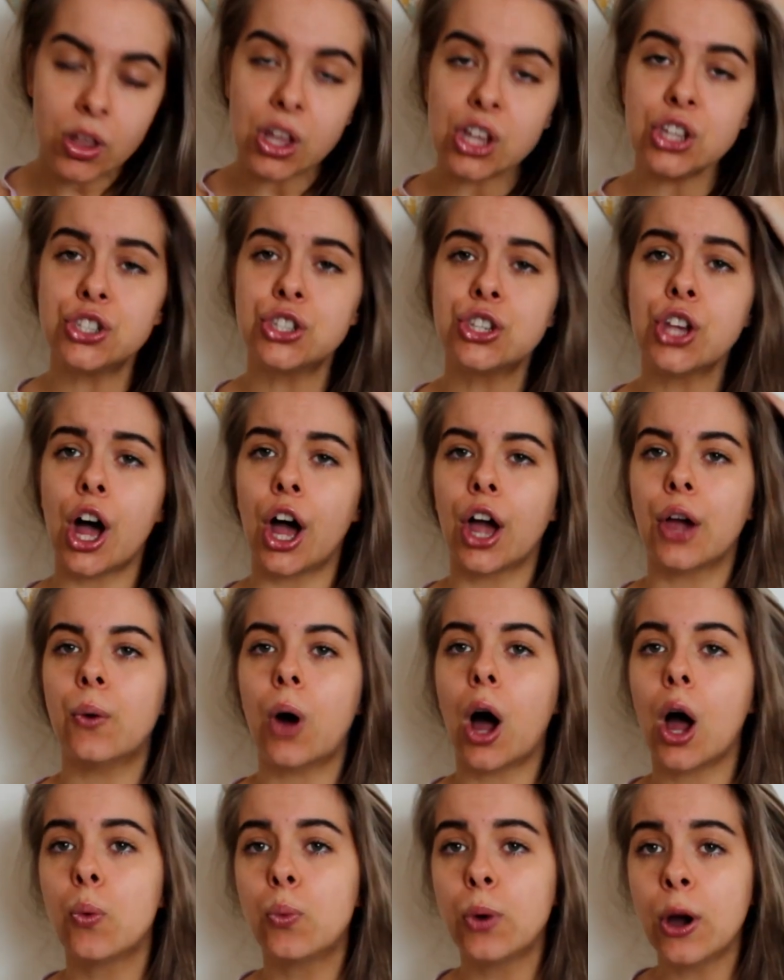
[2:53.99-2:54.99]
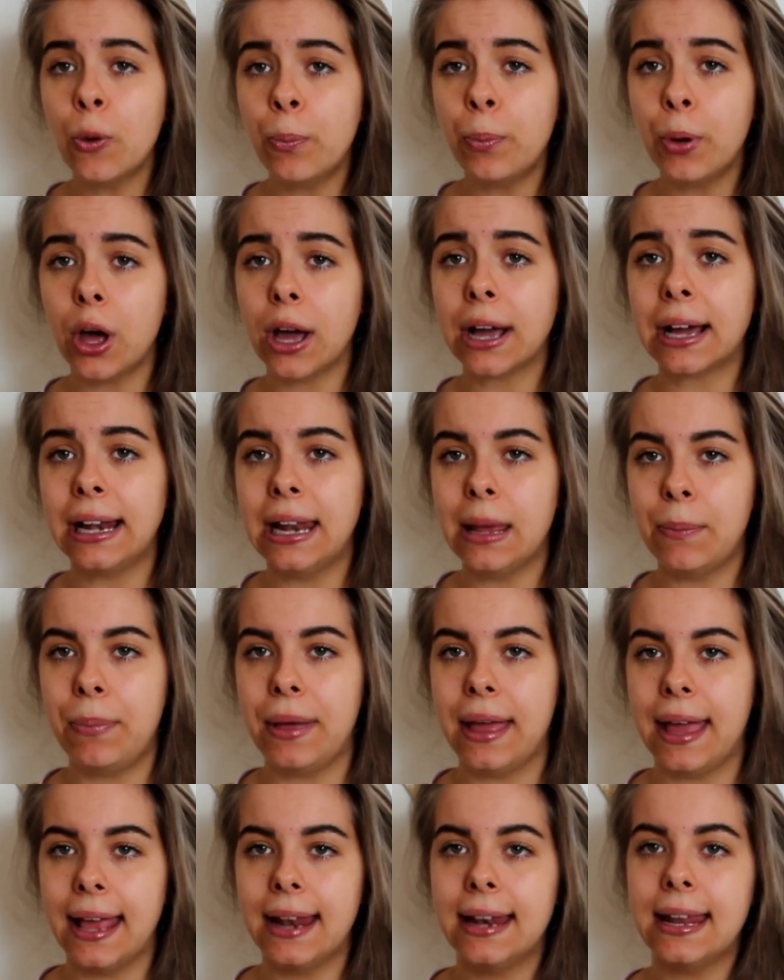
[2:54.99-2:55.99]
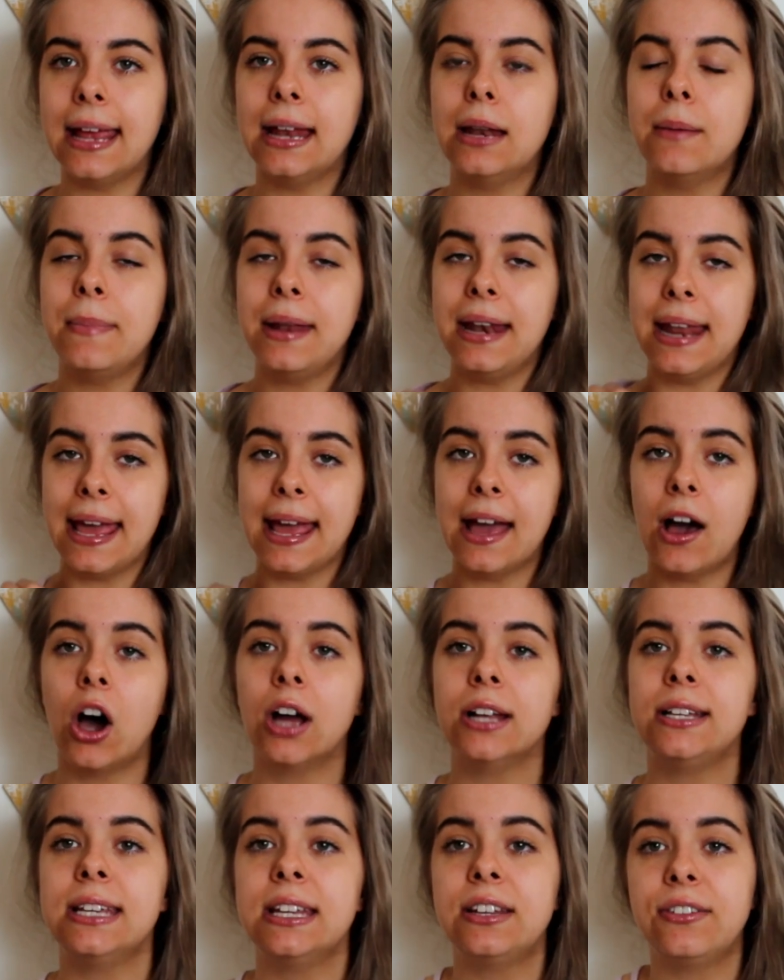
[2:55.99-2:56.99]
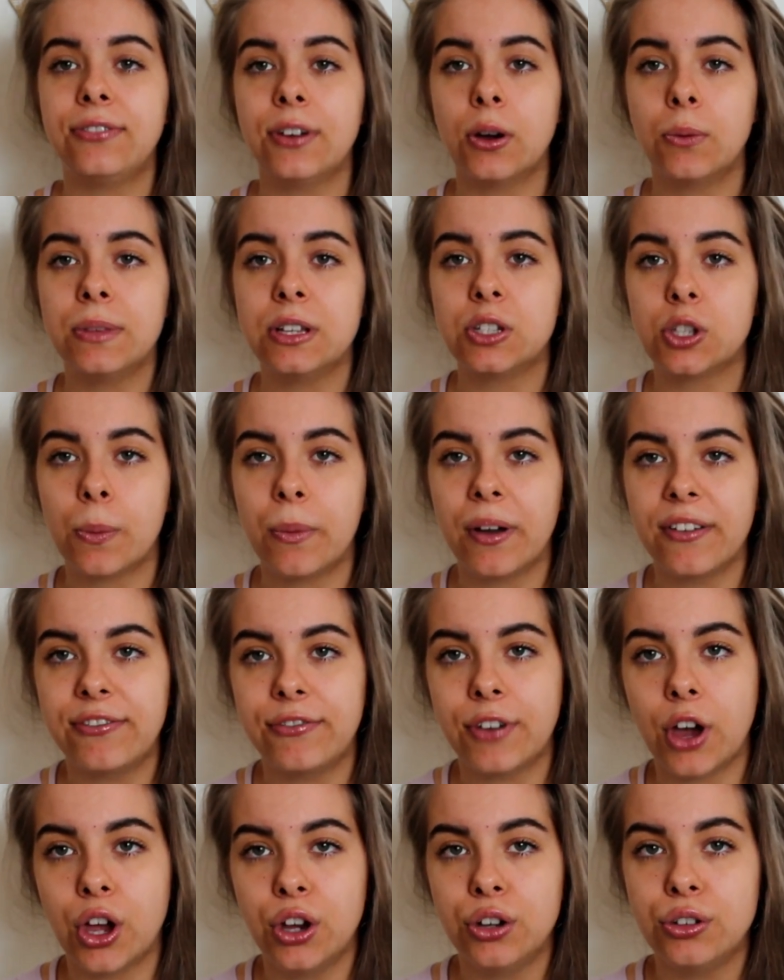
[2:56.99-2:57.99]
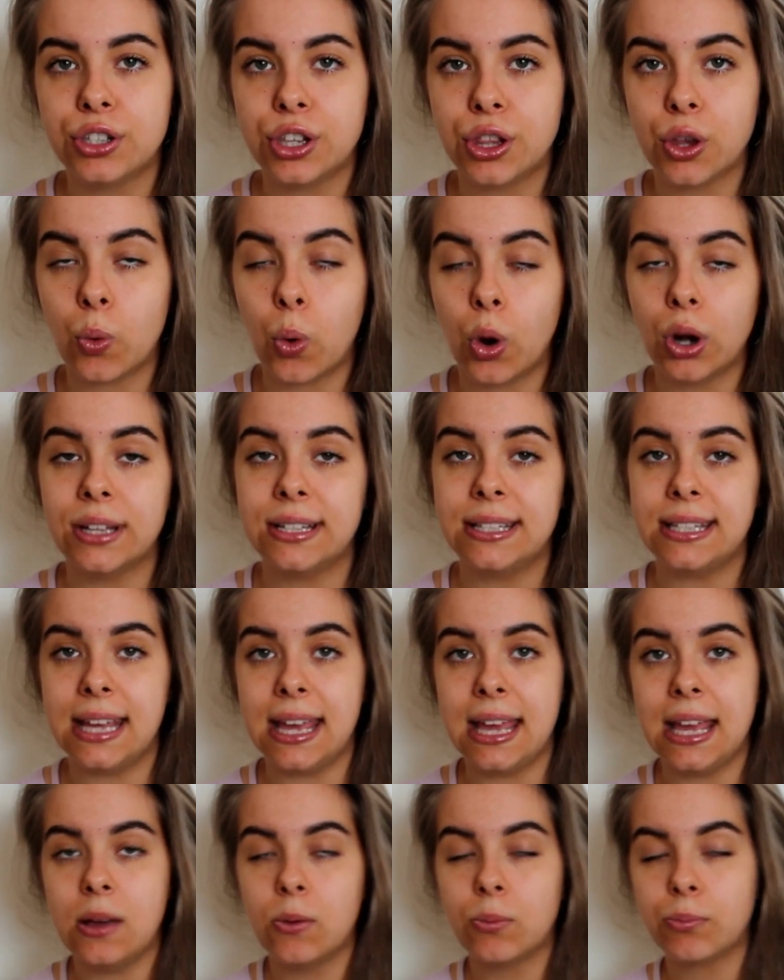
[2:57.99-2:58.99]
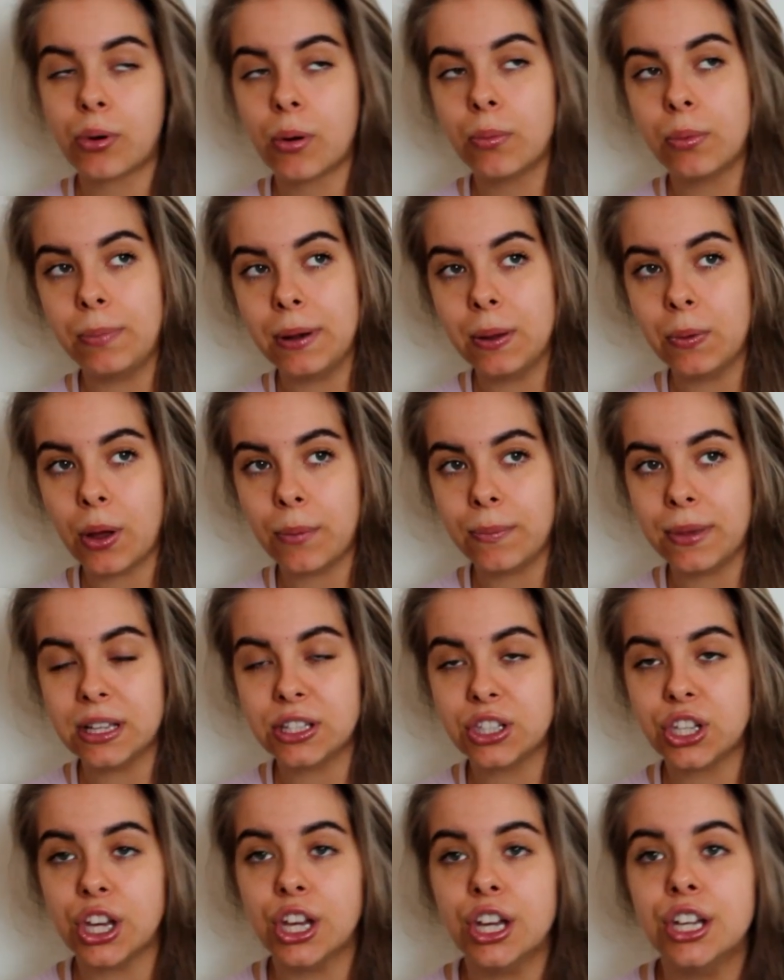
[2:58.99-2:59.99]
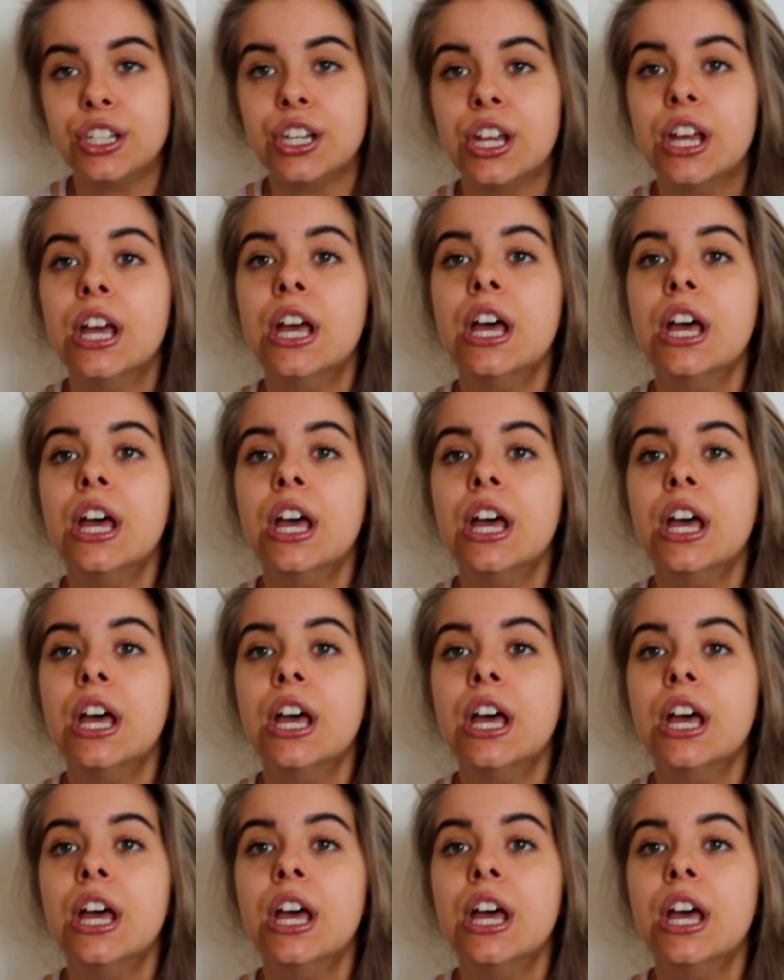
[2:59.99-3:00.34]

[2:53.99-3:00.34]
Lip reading: So I will put a clip in a minute. I did film this on my phone, so the quality probably won't be as good,